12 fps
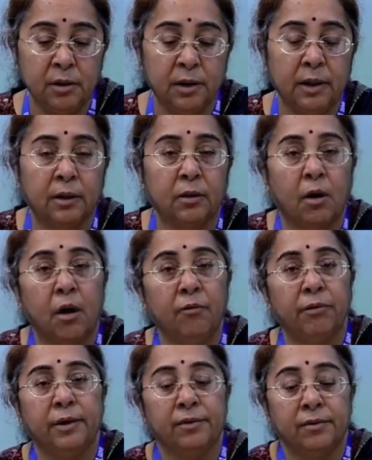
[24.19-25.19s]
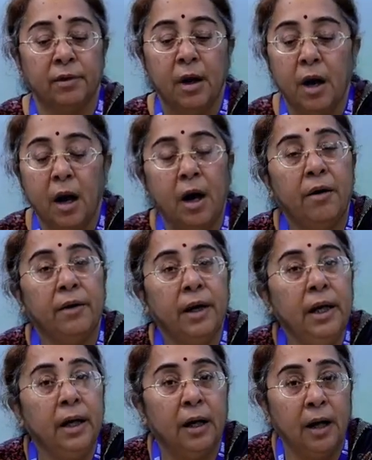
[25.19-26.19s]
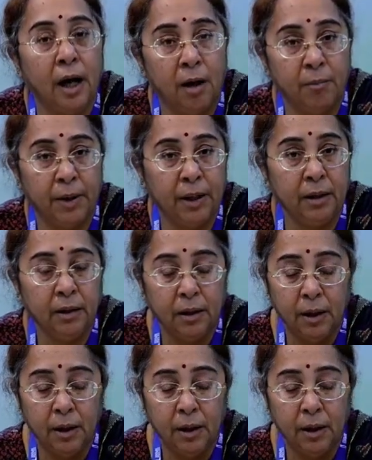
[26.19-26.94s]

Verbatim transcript: and the conference are really alarming.